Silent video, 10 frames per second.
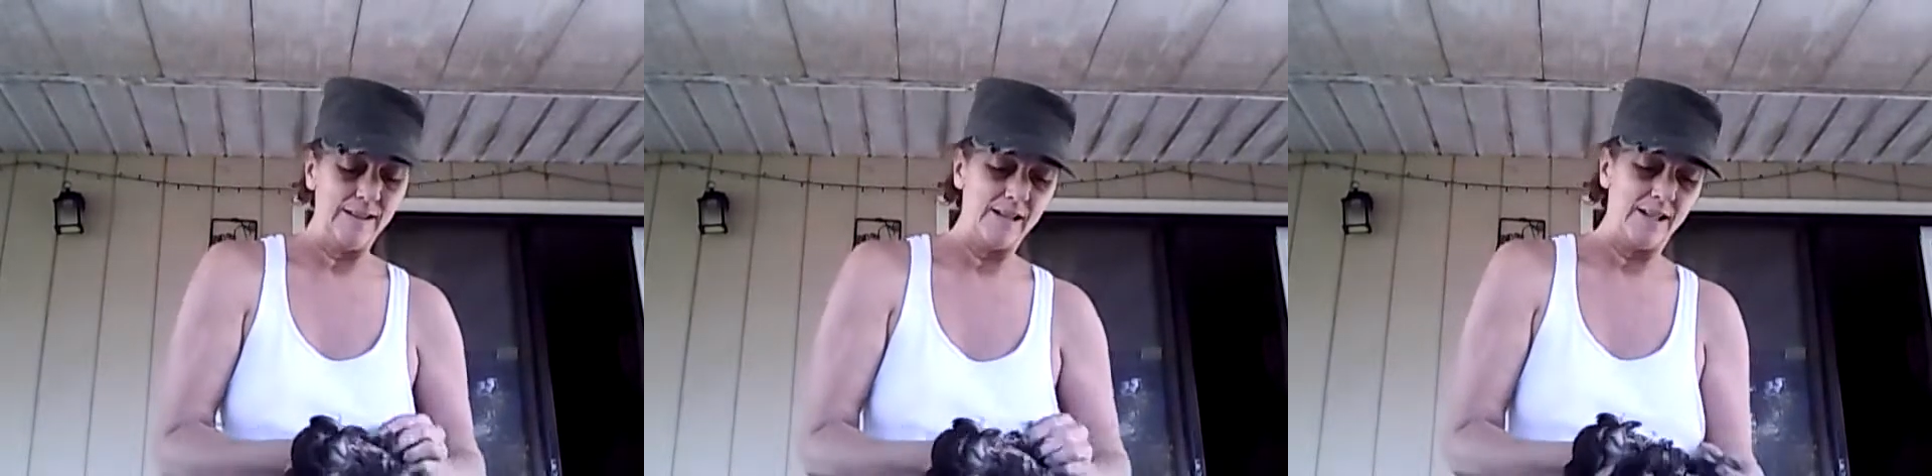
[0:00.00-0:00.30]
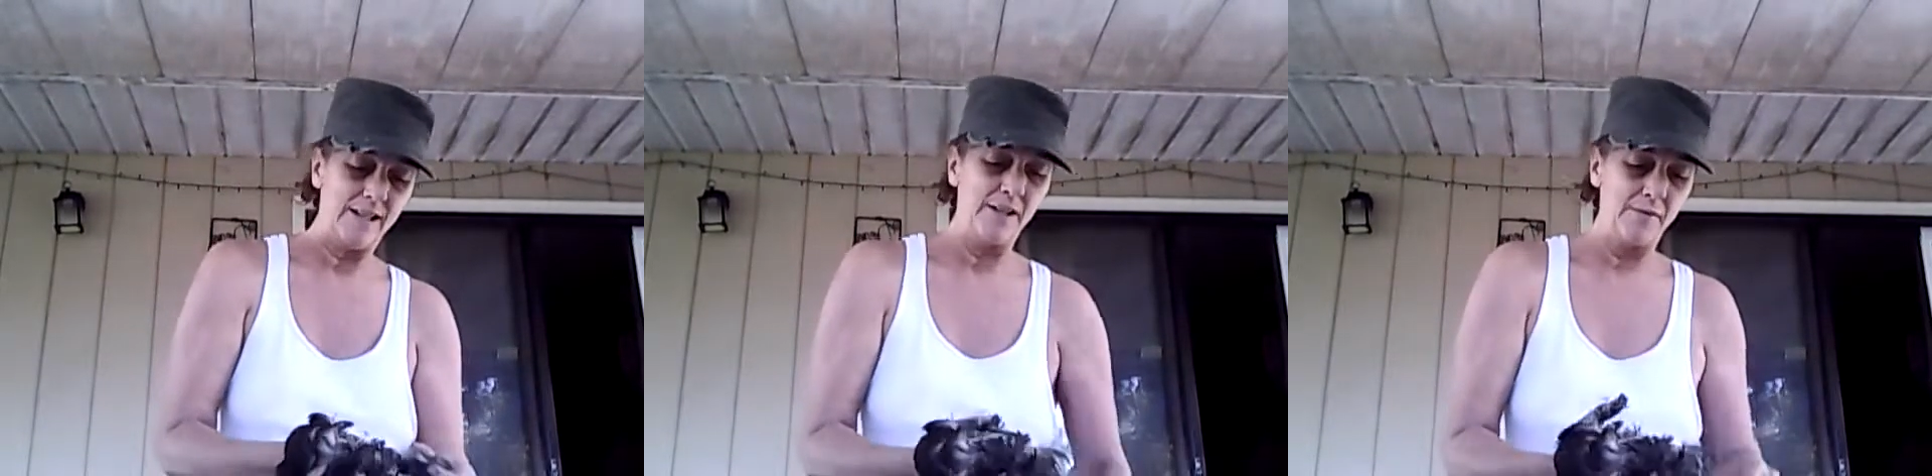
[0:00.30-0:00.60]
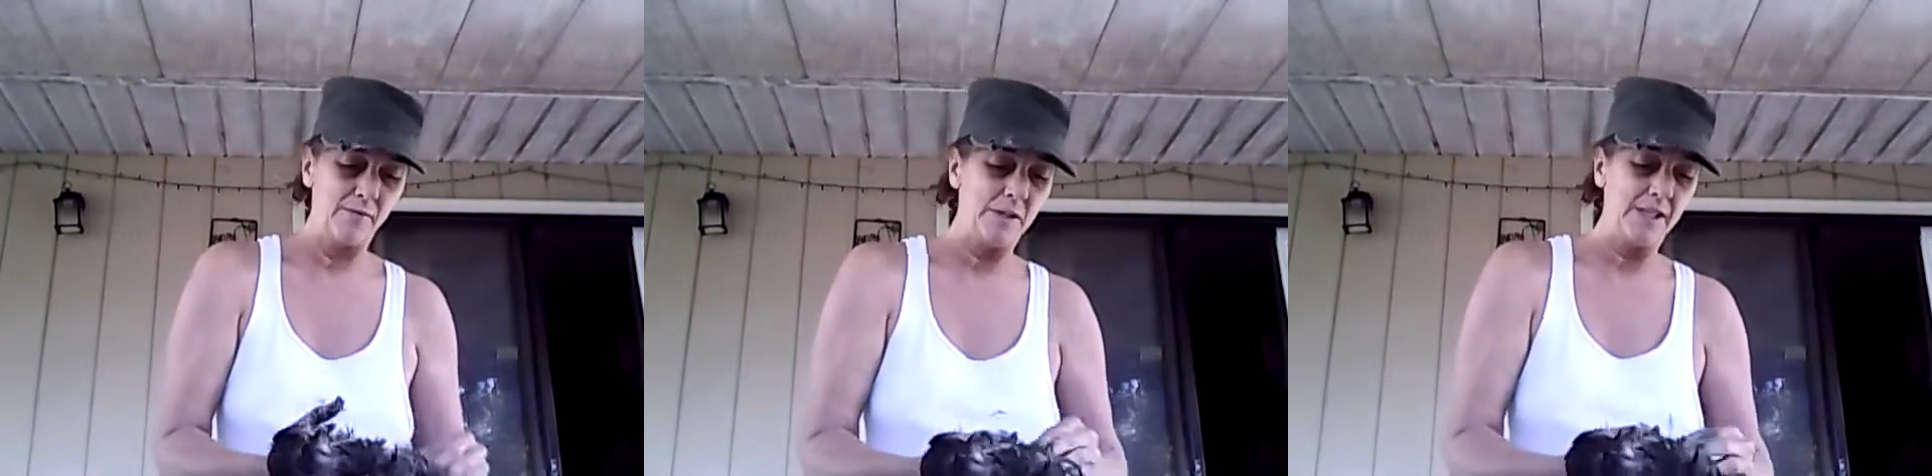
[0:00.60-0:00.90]
I don't
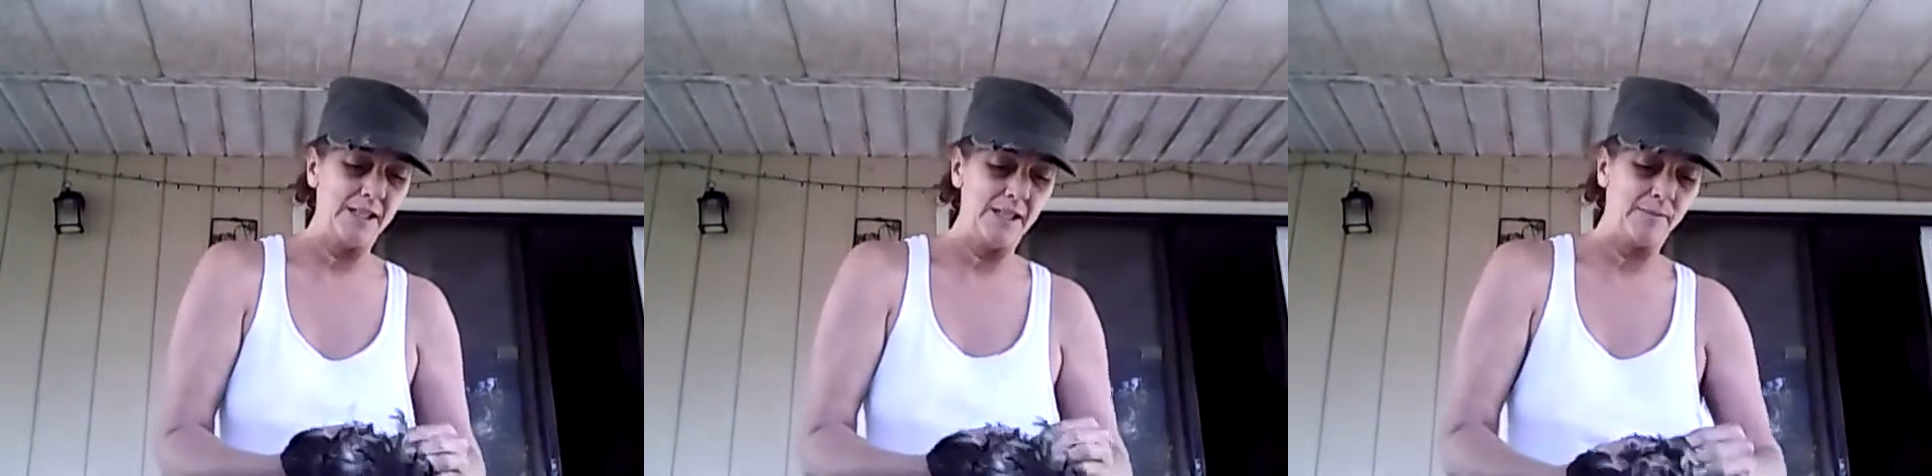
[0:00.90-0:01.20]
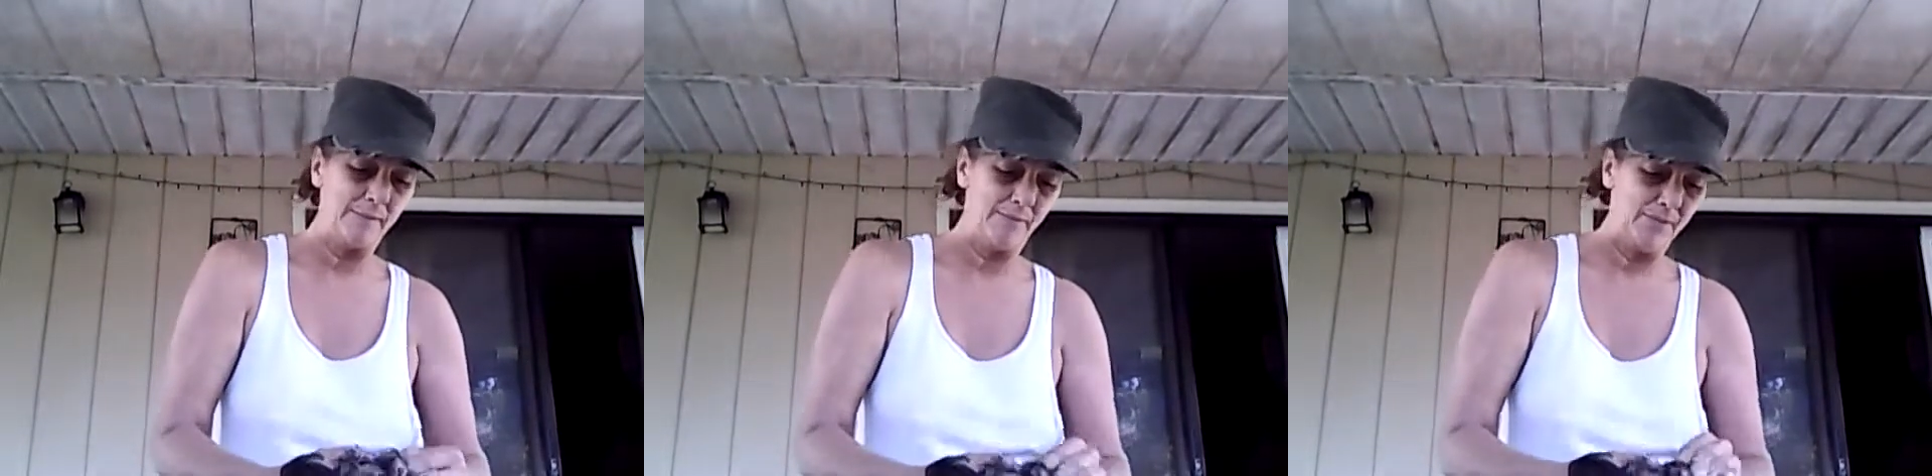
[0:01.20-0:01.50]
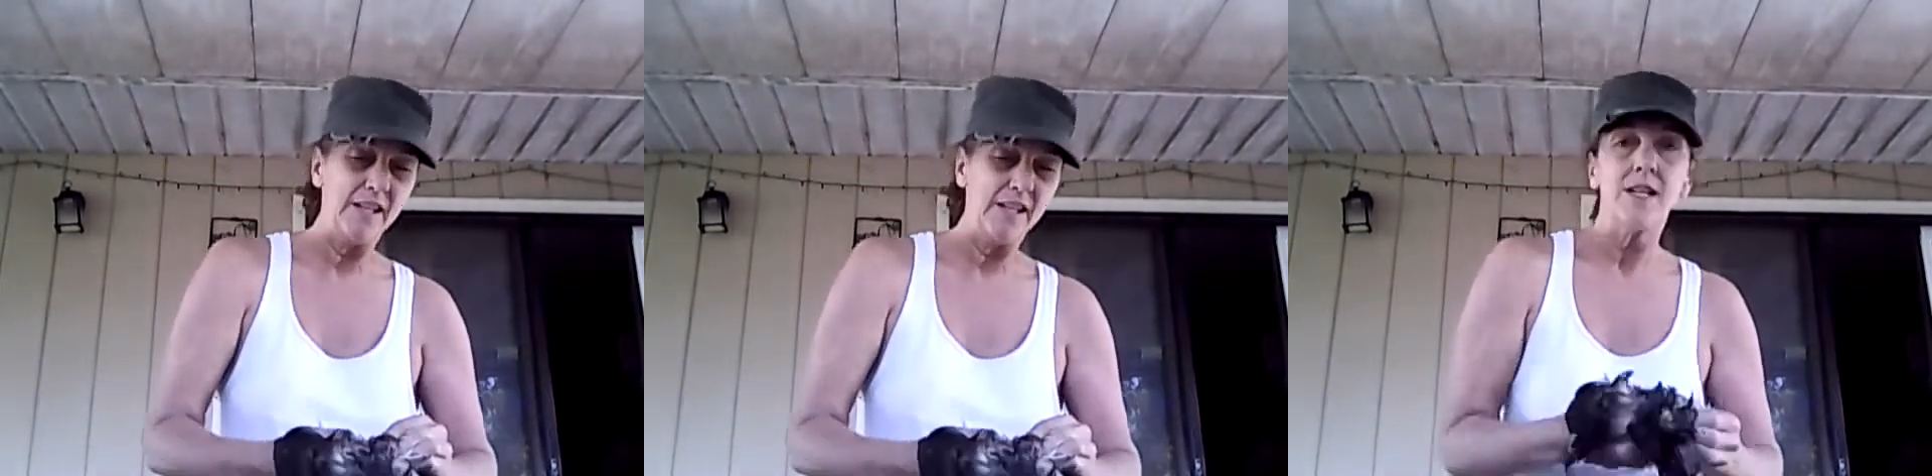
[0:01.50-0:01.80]
have one here, but
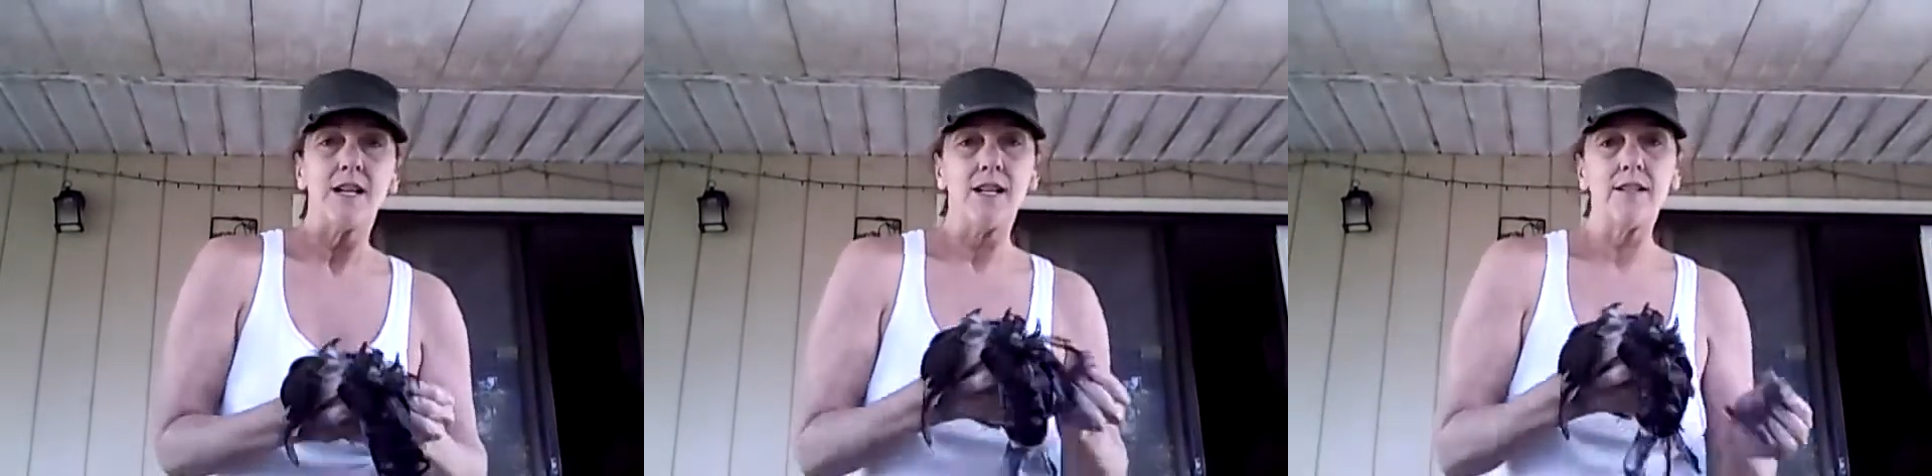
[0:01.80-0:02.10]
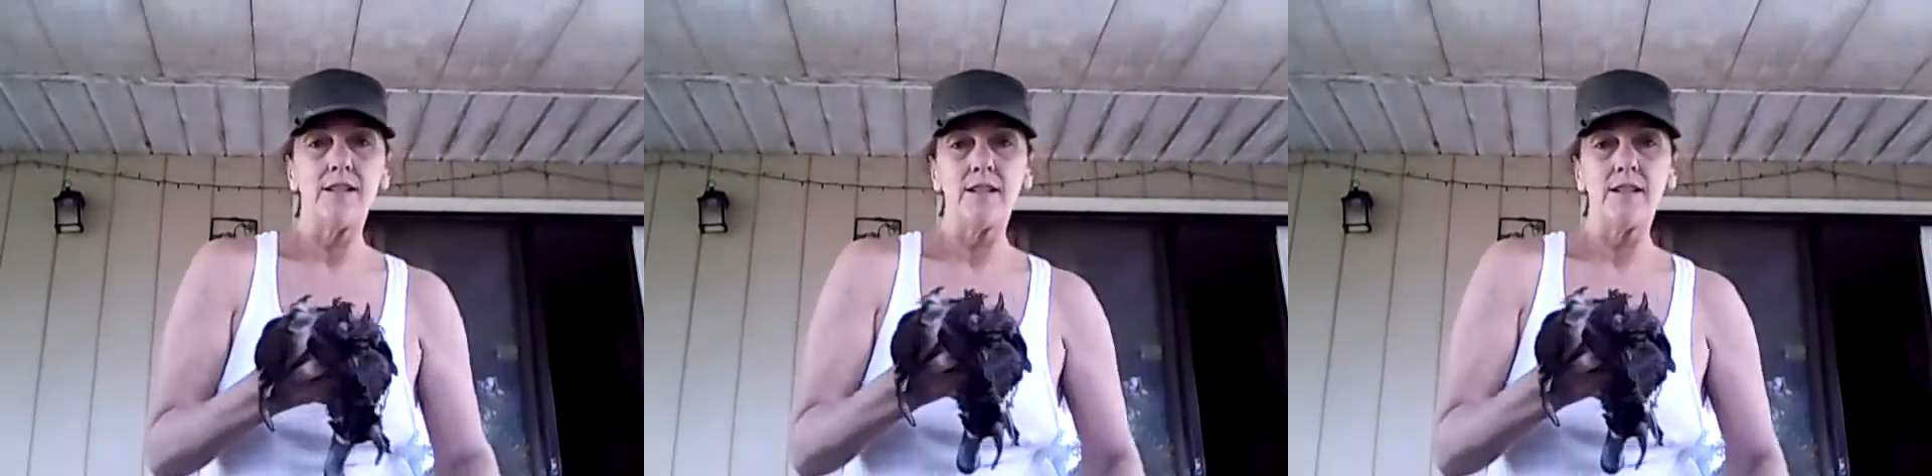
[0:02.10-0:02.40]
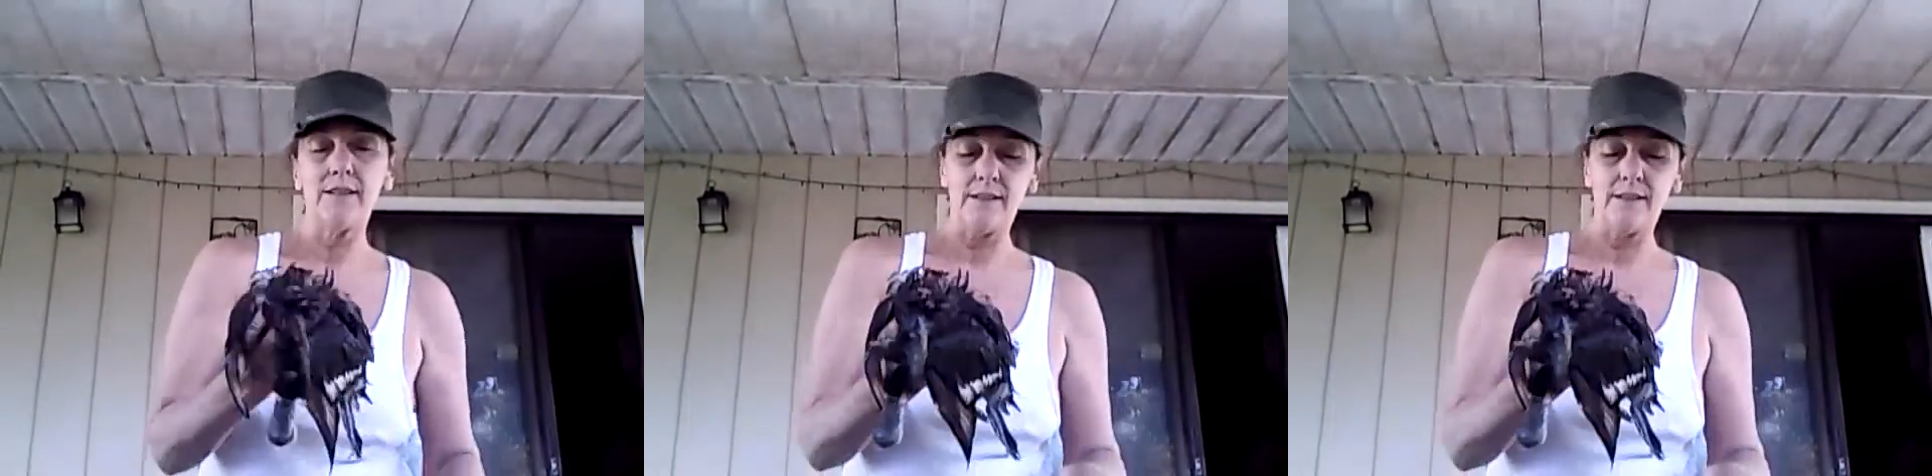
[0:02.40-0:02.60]
I like,